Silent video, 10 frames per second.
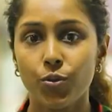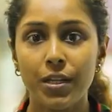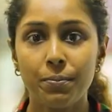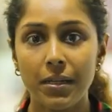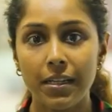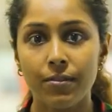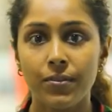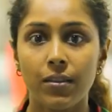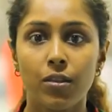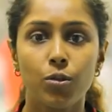truly
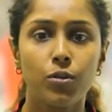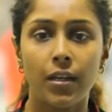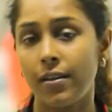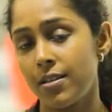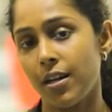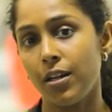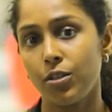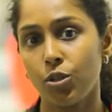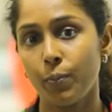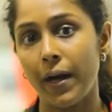believe that, the, that uh,
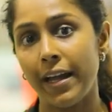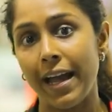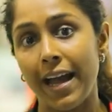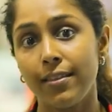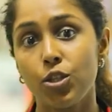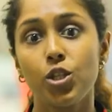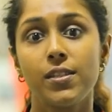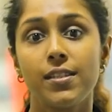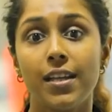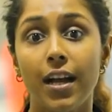the Dubai and the
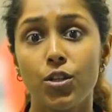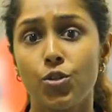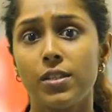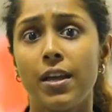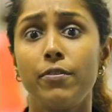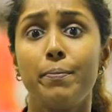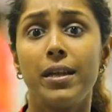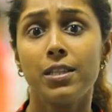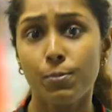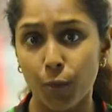GCC countries have
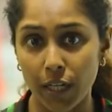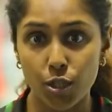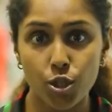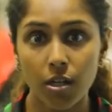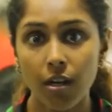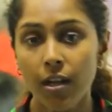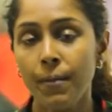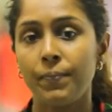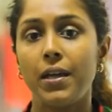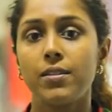immense potential.
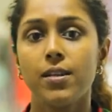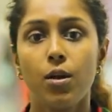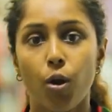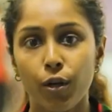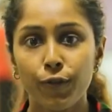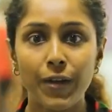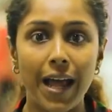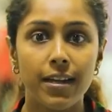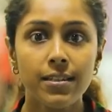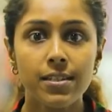There is a lot of
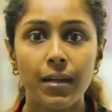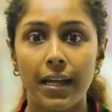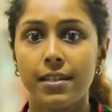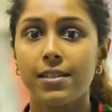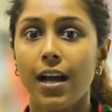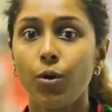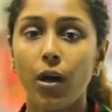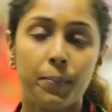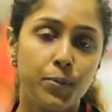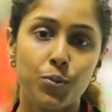talent and it's
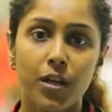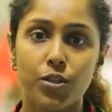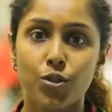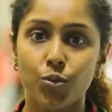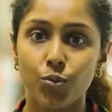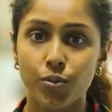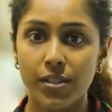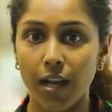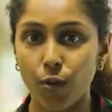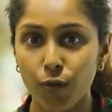up to us to
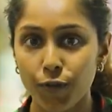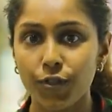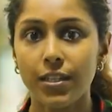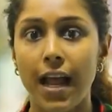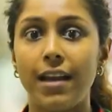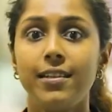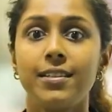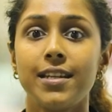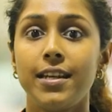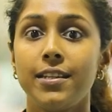scout for the
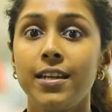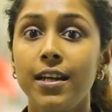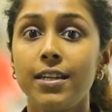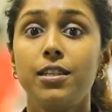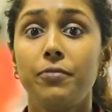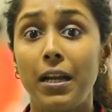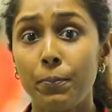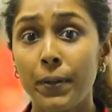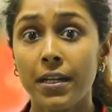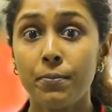talent and
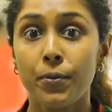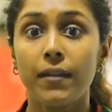develop it and